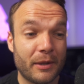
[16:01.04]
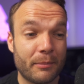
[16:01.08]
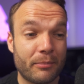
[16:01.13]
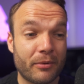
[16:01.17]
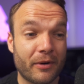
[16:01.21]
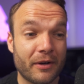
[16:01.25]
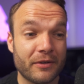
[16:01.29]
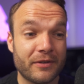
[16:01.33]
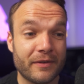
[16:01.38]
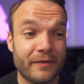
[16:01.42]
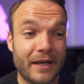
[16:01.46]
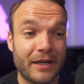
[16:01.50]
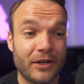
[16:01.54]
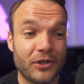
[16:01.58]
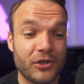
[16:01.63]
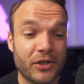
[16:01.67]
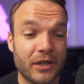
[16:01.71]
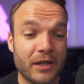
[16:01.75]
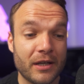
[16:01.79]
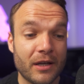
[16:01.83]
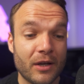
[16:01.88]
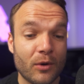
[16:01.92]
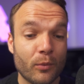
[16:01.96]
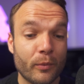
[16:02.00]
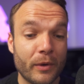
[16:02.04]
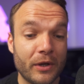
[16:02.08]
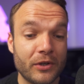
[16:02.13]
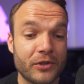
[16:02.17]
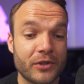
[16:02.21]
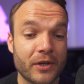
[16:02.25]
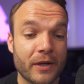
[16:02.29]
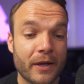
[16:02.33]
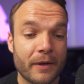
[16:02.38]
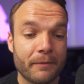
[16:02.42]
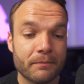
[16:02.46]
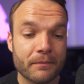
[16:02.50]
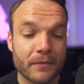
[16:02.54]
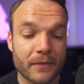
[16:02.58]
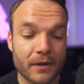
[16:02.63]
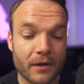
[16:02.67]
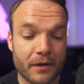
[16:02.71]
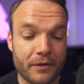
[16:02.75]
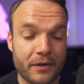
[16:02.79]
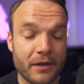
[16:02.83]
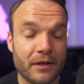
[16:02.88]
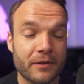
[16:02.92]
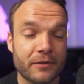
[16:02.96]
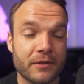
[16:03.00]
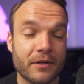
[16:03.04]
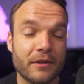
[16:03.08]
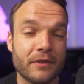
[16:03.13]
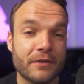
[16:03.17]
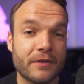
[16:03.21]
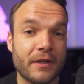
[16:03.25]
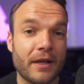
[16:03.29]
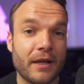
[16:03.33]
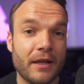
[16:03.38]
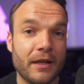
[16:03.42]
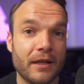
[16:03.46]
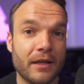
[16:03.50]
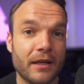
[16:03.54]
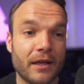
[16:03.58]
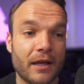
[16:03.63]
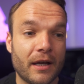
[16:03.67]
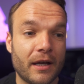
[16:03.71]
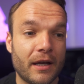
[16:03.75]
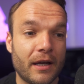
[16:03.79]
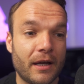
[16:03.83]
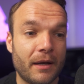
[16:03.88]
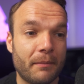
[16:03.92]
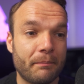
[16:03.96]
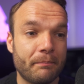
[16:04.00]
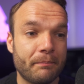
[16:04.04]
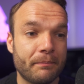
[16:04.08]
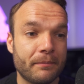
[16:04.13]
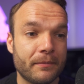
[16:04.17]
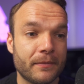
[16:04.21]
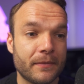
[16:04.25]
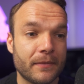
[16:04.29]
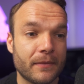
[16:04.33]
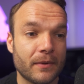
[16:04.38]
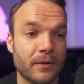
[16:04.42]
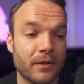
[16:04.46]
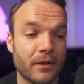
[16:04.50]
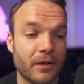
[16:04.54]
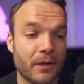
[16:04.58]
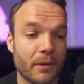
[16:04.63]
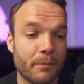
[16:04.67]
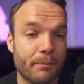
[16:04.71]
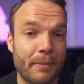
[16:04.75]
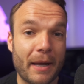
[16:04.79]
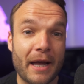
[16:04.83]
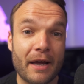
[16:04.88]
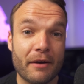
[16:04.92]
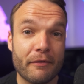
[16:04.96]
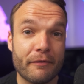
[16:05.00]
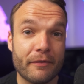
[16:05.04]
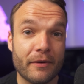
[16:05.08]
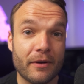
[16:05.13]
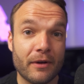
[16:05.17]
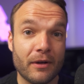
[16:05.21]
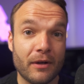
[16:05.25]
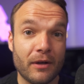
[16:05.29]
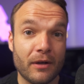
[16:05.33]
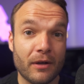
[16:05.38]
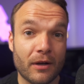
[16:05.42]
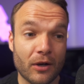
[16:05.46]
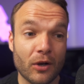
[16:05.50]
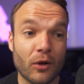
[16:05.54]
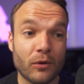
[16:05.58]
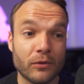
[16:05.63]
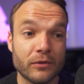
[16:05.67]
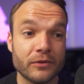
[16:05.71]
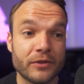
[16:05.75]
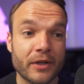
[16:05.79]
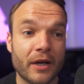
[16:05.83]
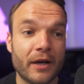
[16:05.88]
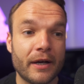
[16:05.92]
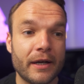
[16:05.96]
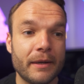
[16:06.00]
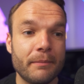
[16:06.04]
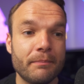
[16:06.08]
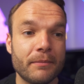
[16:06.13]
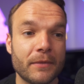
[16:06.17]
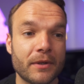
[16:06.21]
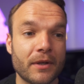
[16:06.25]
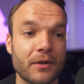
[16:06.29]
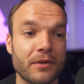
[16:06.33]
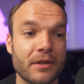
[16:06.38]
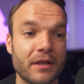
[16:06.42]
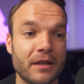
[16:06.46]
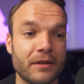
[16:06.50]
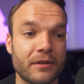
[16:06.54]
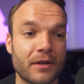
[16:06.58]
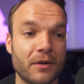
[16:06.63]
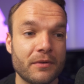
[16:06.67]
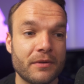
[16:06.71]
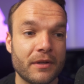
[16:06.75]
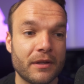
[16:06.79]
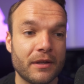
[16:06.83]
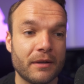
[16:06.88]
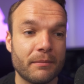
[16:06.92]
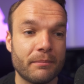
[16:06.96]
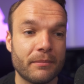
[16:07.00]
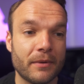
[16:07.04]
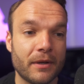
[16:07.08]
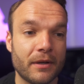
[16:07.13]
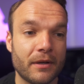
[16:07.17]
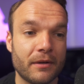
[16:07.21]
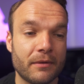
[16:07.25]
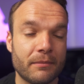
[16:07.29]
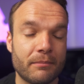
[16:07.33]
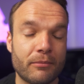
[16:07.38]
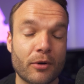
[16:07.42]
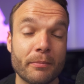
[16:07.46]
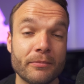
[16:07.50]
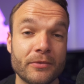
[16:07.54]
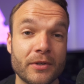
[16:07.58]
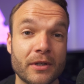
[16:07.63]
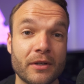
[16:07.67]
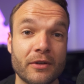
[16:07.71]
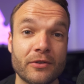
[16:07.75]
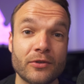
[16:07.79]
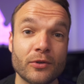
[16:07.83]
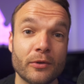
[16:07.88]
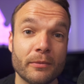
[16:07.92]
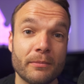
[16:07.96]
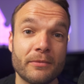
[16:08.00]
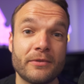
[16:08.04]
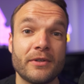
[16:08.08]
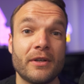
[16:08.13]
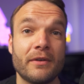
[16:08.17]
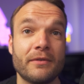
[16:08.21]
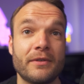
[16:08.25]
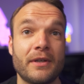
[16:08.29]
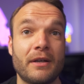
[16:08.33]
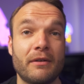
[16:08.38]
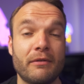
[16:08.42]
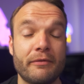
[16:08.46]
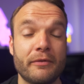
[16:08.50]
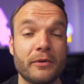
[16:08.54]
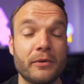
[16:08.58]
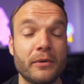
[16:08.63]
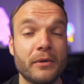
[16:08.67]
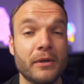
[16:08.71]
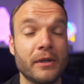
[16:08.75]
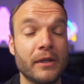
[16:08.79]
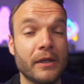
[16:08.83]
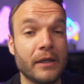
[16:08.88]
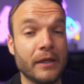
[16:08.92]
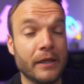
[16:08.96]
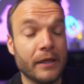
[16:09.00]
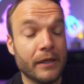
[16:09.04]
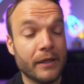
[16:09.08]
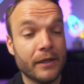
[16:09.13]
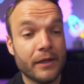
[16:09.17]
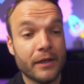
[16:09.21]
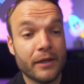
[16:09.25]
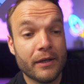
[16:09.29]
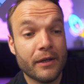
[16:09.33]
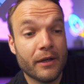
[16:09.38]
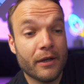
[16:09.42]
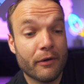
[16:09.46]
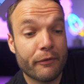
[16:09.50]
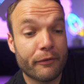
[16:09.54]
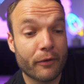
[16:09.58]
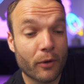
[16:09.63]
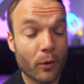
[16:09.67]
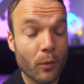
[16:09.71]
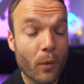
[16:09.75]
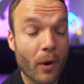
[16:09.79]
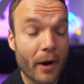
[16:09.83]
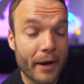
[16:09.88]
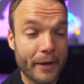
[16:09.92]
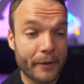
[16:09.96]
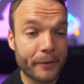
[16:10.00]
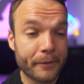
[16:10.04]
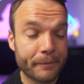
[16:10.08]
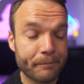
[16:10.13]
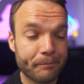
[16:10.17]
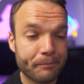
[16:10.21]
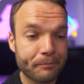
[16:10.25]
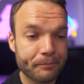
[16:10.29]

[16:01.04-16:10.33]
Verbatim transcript: the price of energy, which I think is going to stay, um, you know, bad for a long time. I don't think the uh, problems are going to sort themselves out for for a while.